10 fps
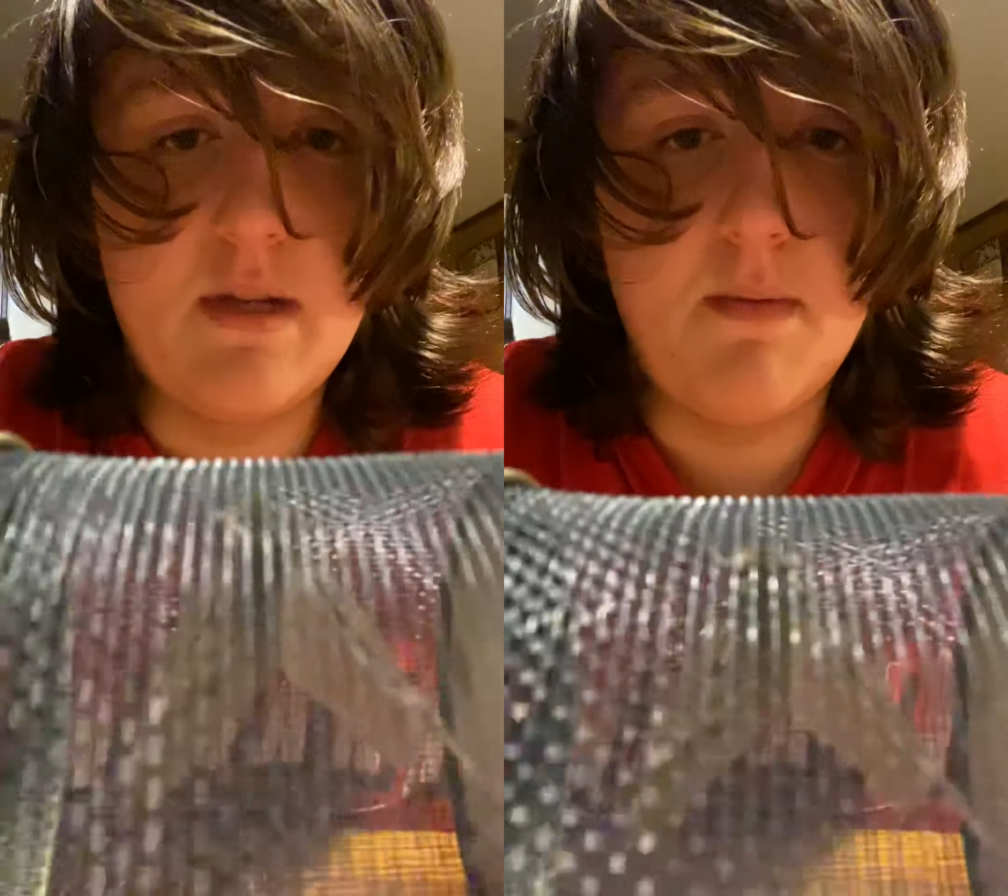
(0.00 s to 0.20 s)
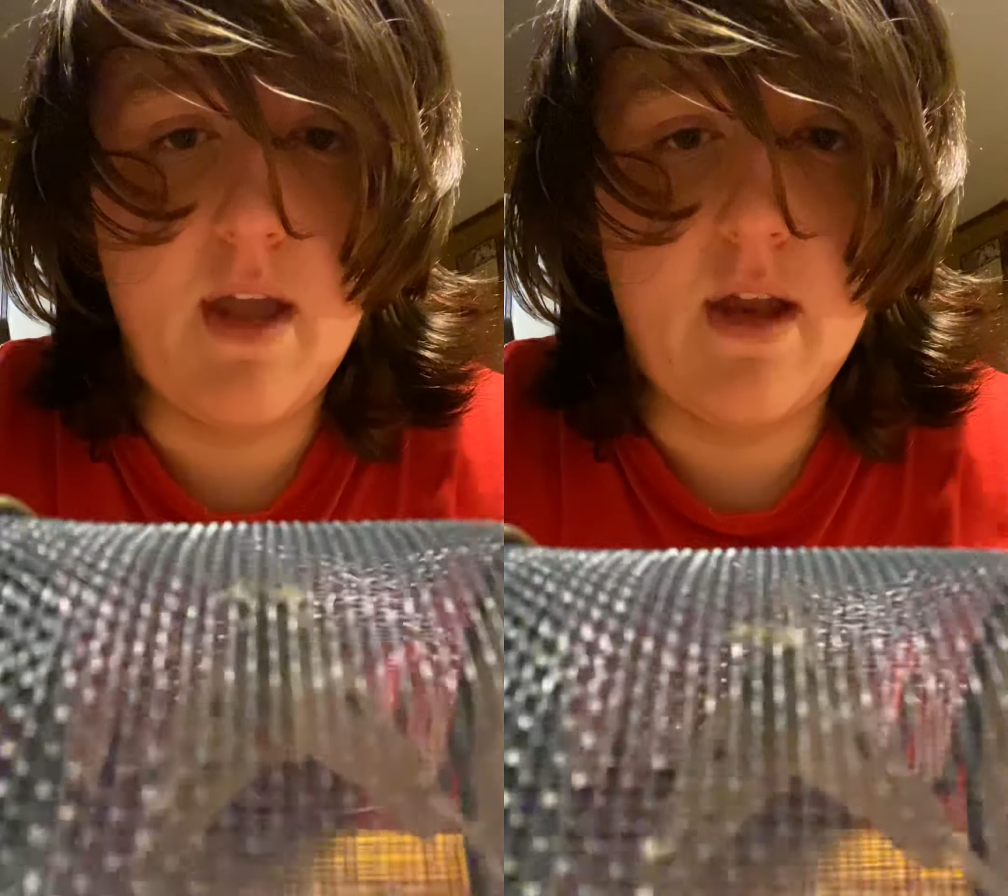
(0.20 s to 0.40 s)

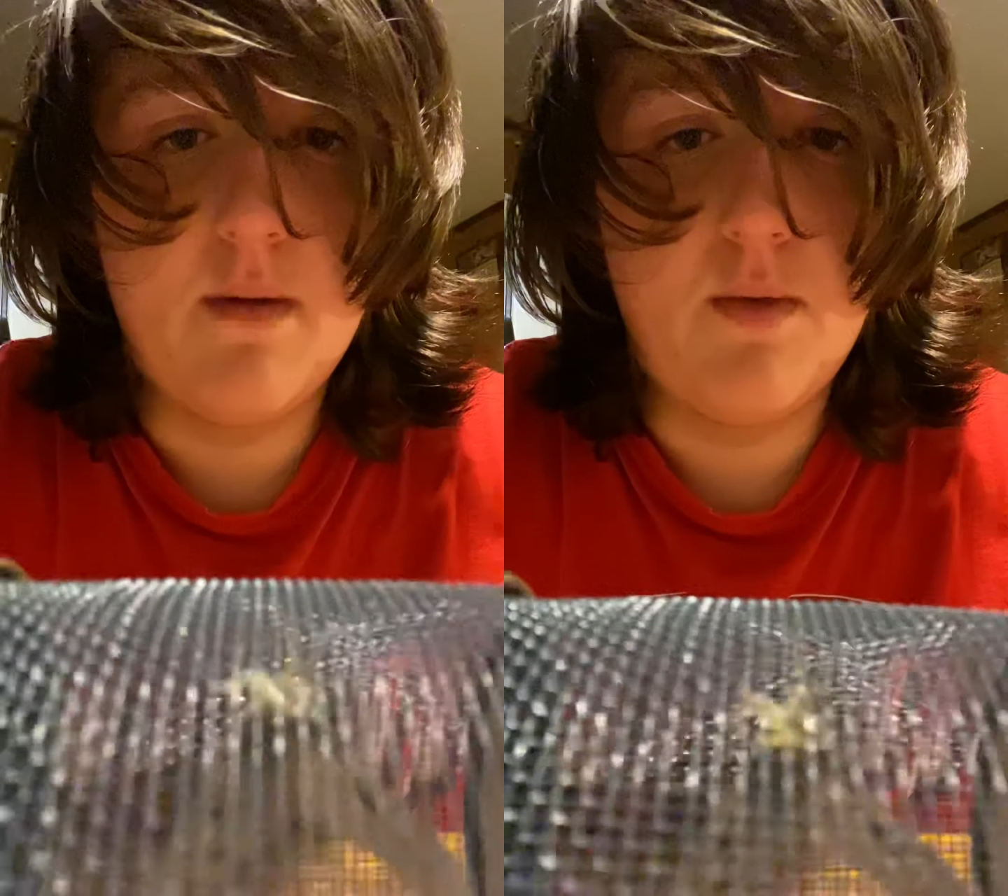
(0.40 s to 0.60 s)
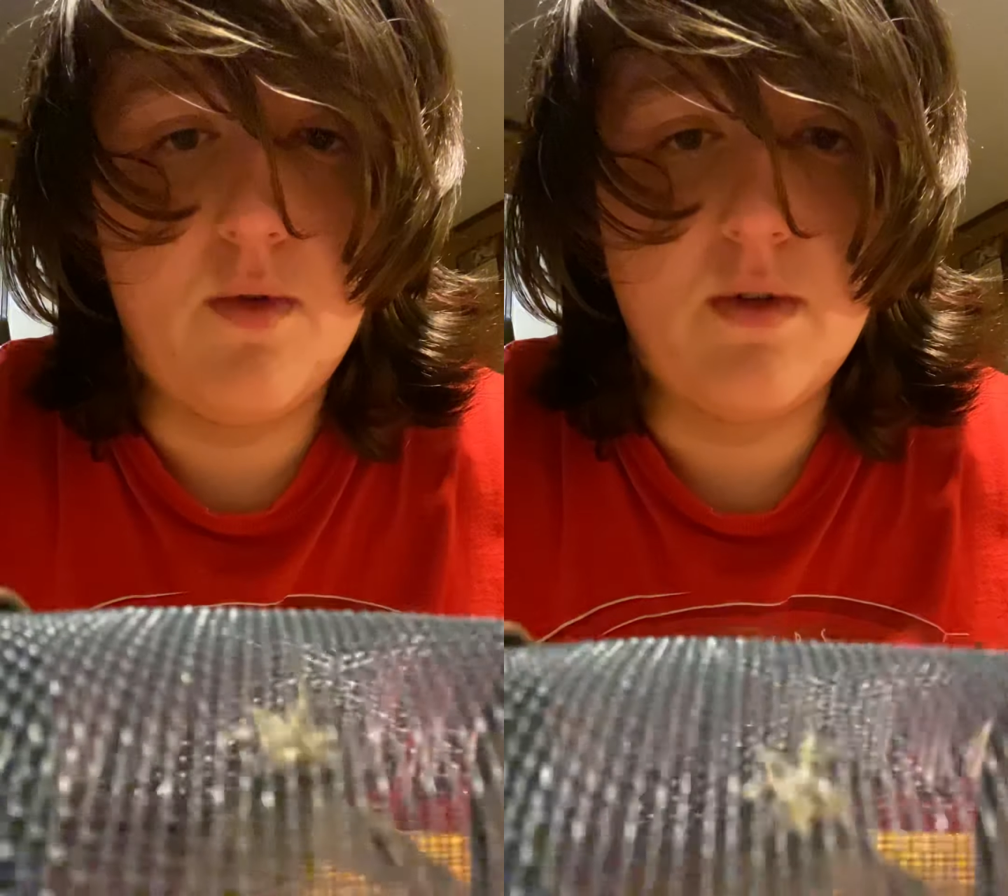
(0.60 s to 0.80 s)
the
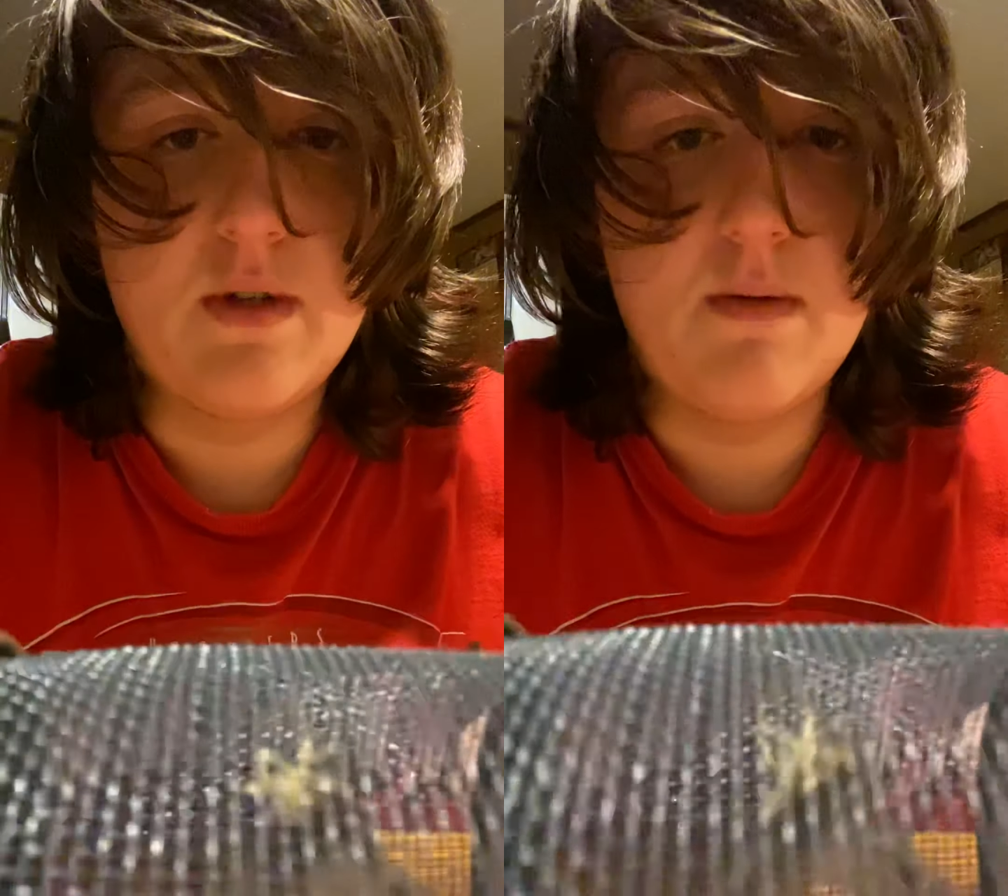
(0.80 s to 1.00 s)
mandibles. The